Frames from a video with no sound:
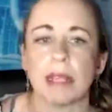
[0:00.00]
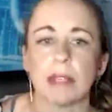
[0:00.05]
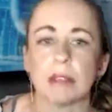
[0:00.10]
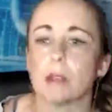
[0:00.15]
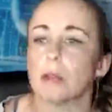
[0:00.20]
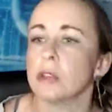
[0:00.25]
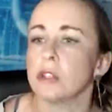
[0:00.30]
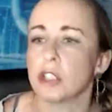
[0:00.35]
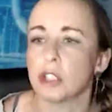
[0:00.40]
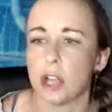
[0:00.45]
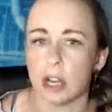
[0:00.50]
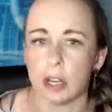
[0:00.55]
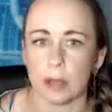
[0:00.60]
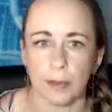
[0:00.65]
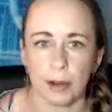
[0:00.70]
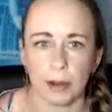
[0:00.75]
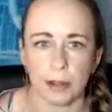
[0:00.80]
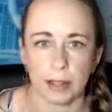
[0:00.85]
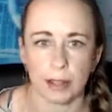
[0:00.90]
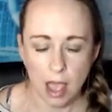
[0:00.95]
Who's your target
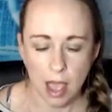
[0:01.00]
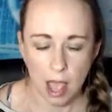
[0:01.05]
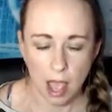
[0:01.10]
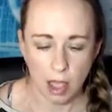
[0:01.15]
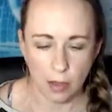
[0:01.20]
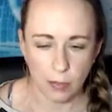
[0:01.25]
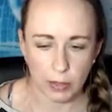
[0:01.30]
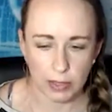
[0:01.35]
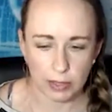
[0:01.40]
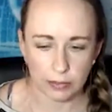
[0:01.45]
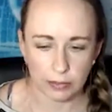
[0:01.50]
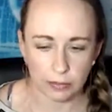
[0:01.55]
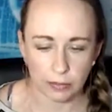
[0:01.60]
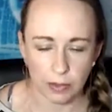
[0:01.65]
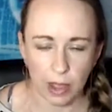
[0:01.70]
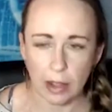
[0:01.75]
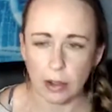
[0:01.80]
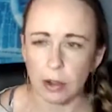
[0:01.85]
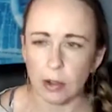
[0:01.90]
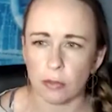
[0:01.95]
market? I
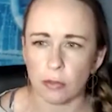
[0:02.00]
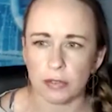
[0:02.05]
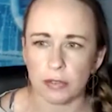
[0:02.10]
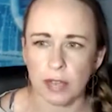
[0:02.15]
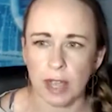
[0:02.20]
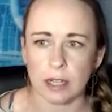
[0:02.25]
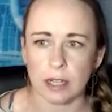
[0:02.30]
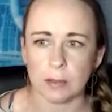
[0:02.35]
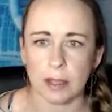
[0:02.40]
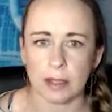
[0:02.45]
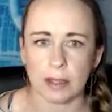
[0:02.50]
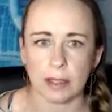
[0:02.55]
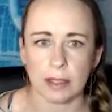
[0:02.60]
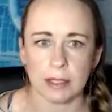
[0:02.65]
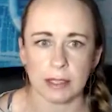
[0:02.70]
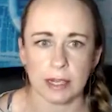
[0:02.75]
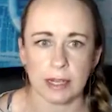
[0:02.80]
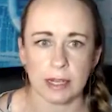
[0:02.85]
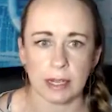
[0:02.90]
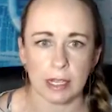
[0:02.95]
don't know if we've talked
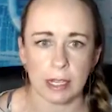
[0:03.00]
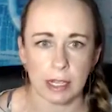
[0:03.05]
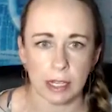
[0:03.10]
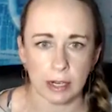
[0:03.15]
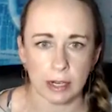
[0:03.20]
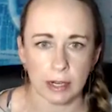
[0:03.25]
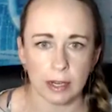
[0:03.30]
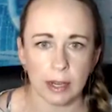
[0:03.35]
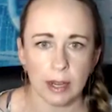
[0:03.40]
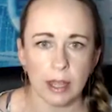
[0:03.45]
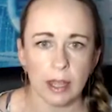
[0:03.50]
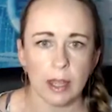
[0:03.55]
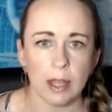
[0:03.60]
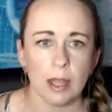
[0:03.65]
this in here,